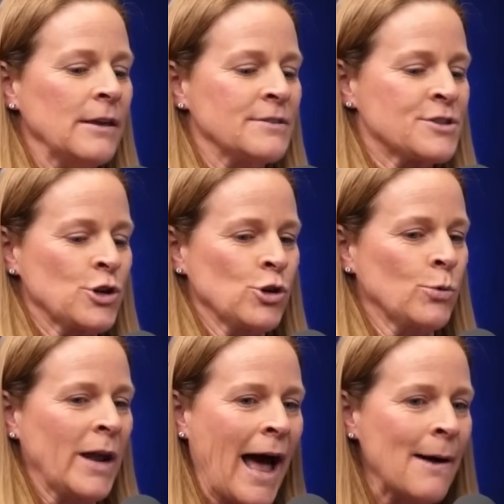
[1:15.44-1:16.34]
So
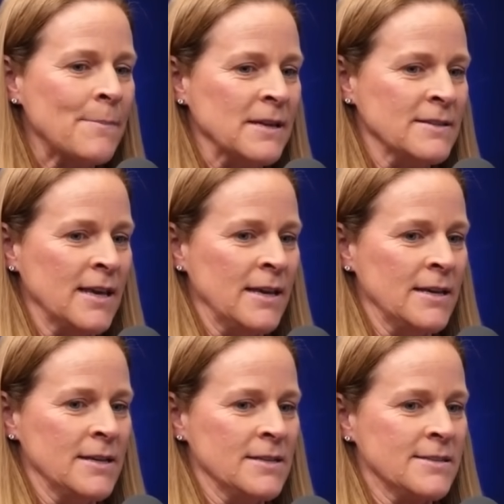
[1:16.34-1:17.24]
what happened
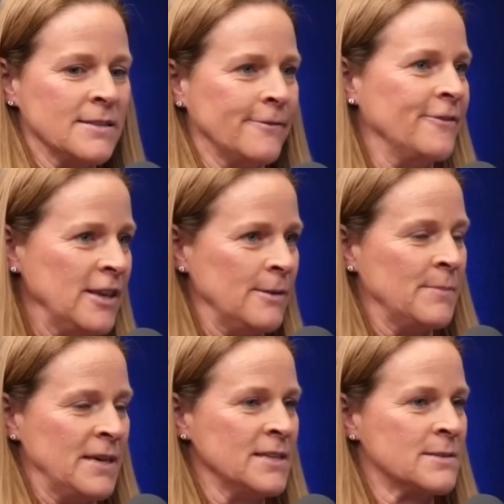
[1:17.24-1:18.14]
is the
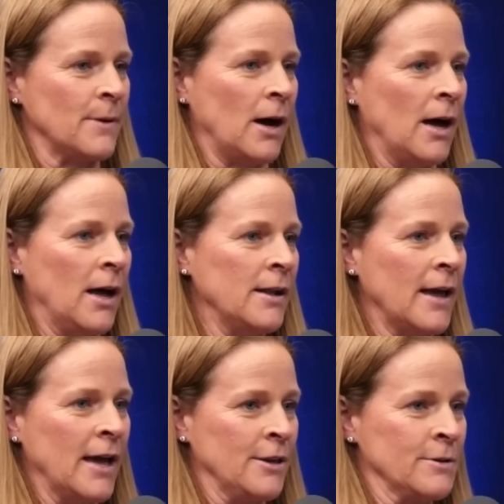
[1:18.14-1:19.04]
VP spot
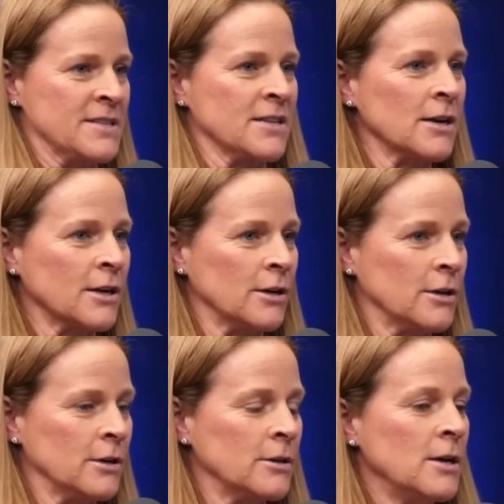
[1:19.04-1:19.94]
at U.S.
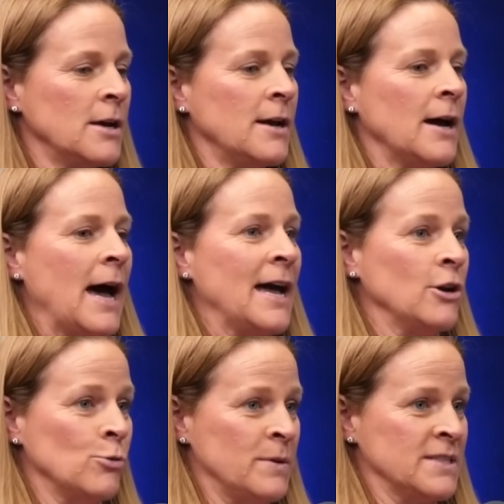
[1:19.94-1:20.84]
Soccer had
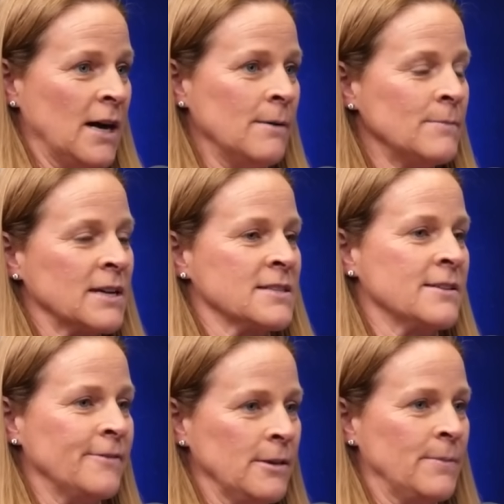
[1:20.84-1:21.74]
opened up because
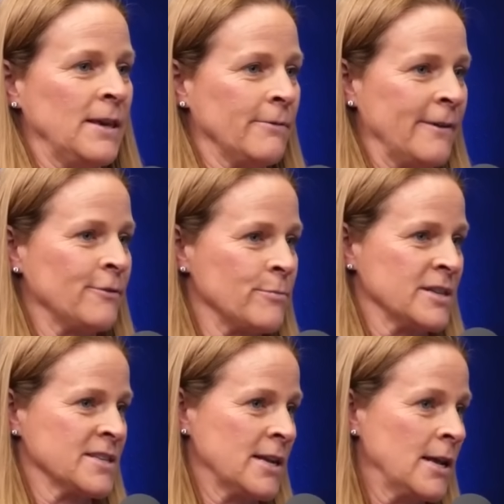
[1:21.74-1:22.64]
the VP ran for
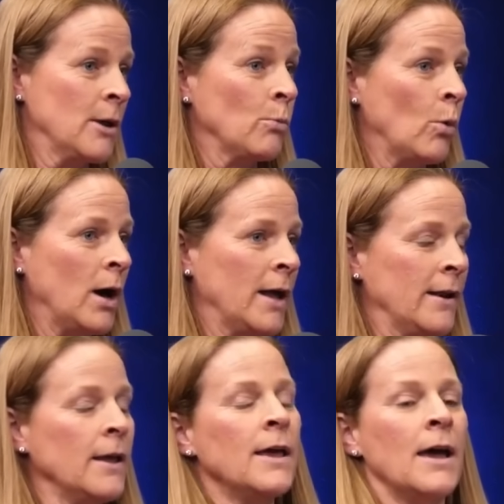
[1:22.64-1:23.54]
president and
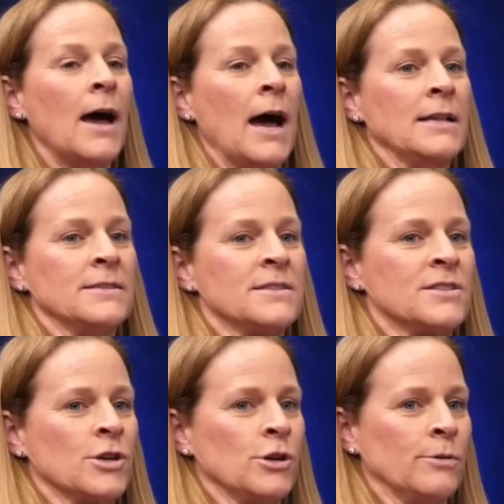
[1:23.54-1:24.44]
won. And
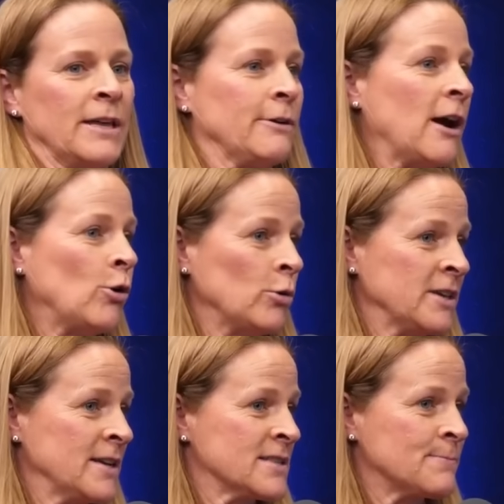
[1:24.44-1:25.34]
so they were
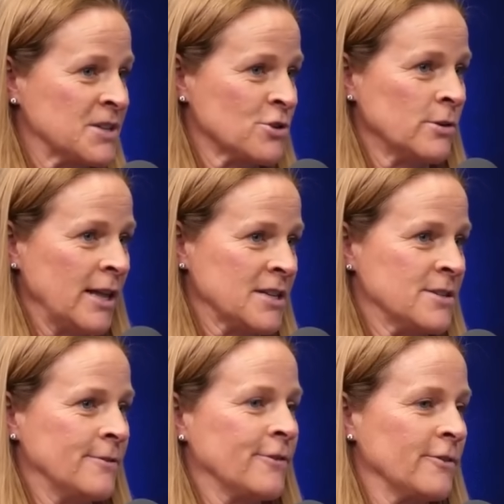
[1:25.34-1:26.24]
holding a special
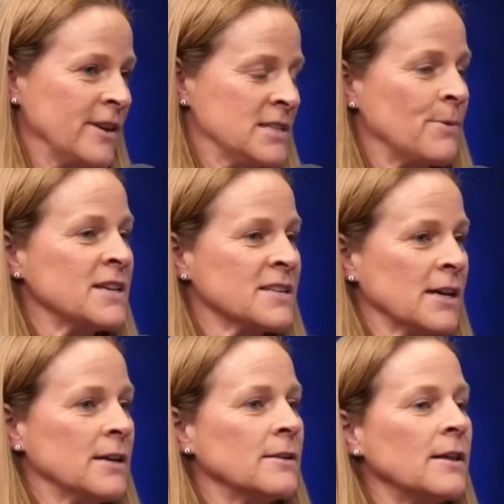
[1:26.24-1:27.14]
election for vice
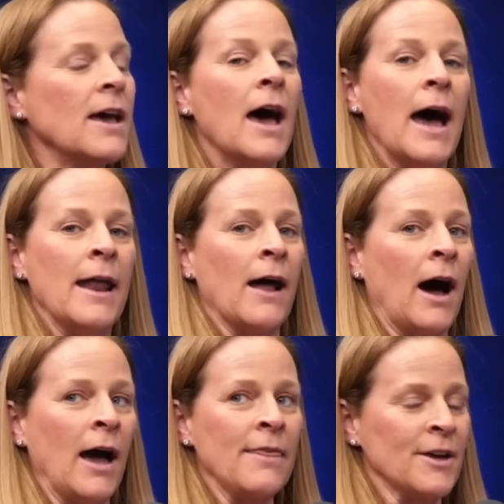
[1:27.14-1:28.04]
president. And
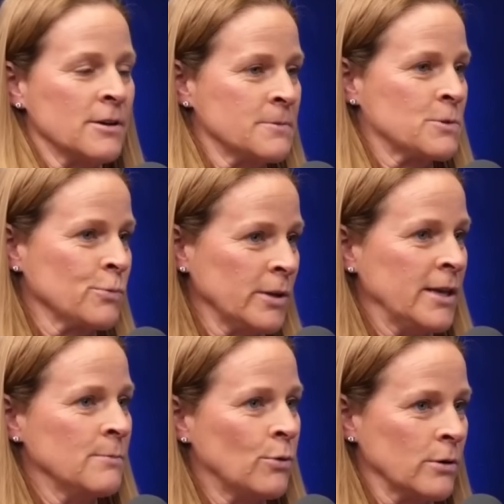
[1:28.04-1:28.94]
I thought it was
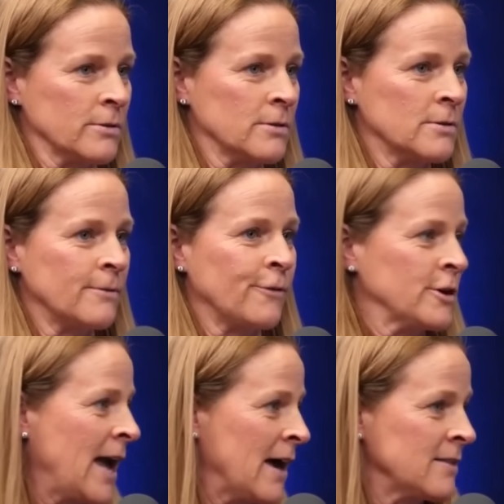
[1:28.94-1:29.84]
really important for
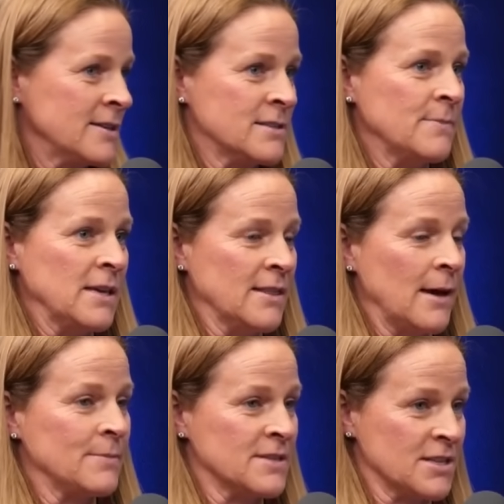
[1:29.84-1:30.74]
an athlete to be in
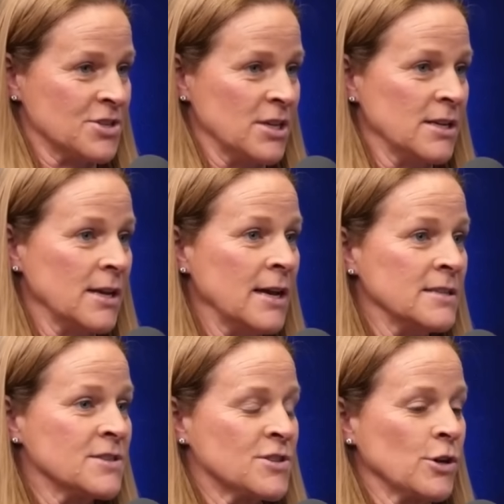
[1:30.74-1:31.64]
that position.
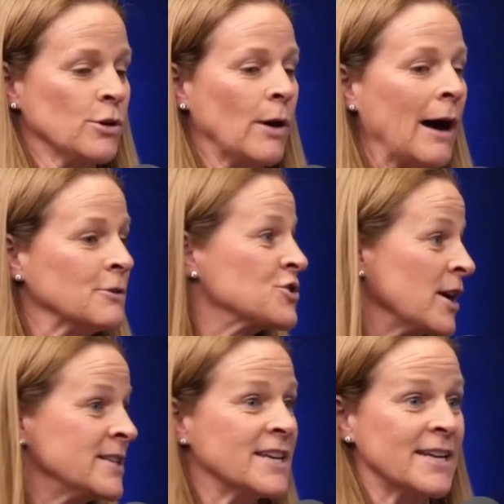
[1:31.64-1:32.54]
And so I was
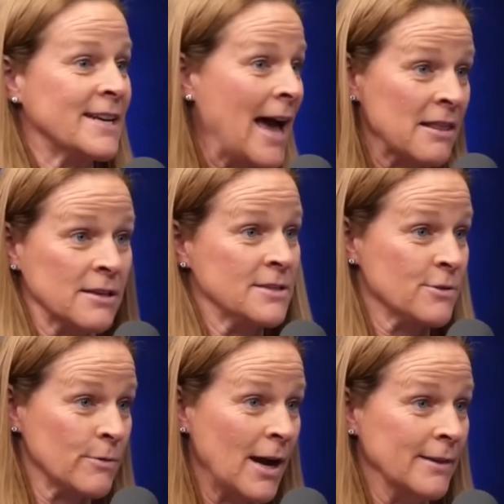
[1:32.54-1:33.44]
trying to get an athlete
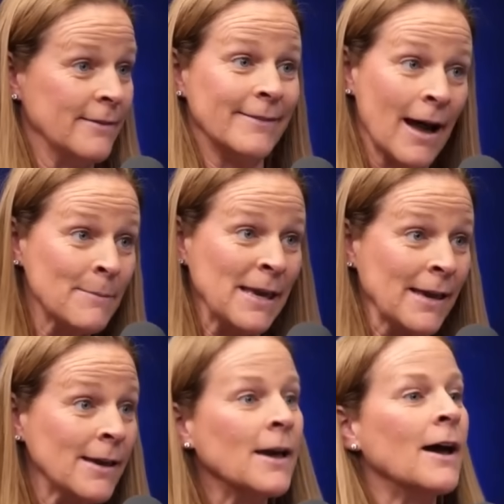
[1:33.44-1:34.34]
to run, not
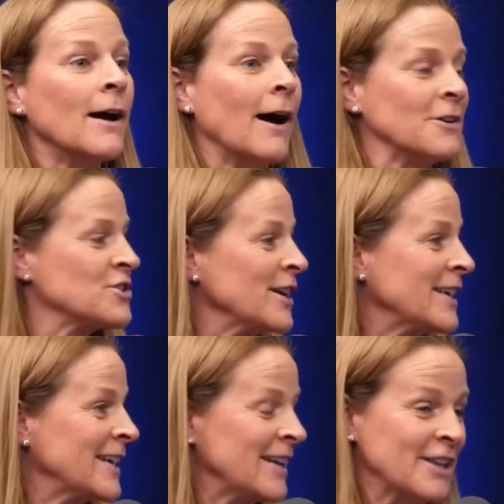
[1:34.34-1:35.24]
me. I was trying
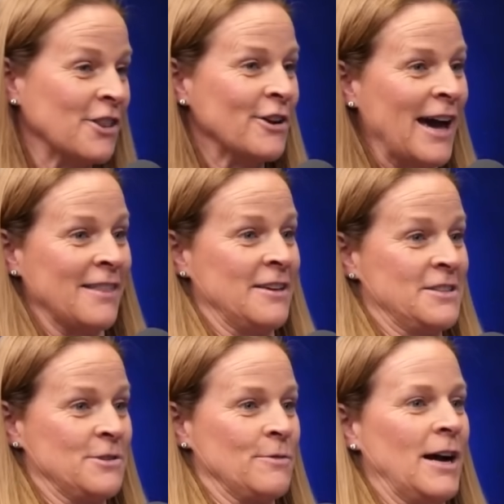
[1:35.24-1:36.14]
to get another
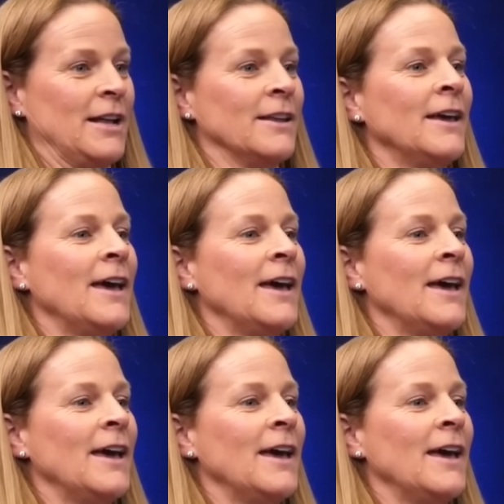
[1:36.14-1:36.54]
athlete to run.